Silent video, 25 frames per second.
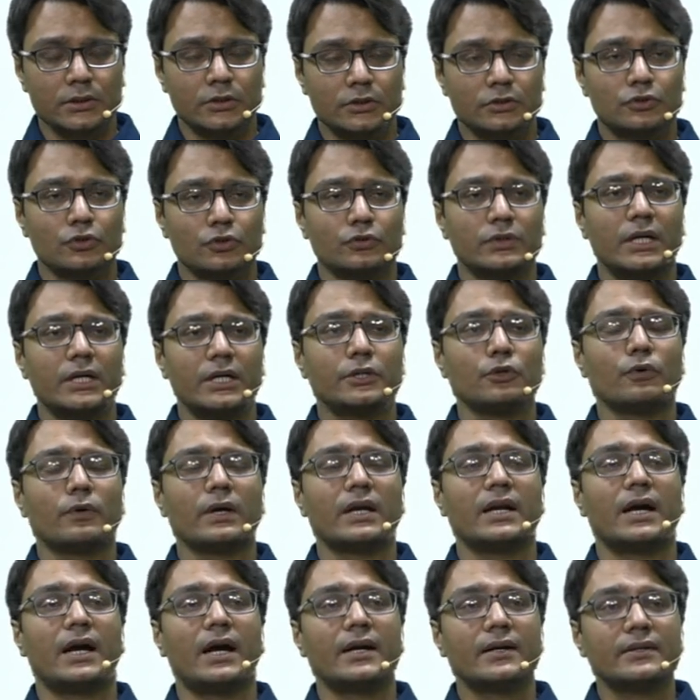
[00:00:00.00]
so that you
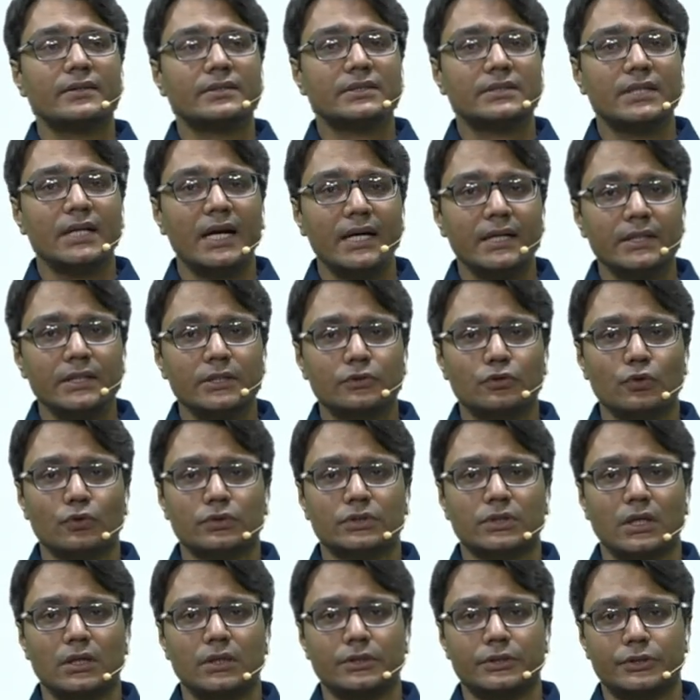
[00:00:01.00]
can understand the
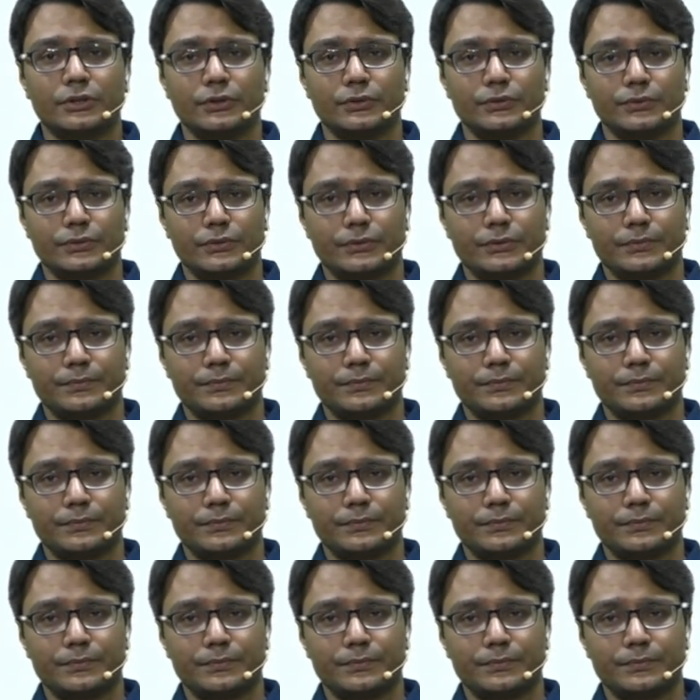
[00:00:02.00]
social issues.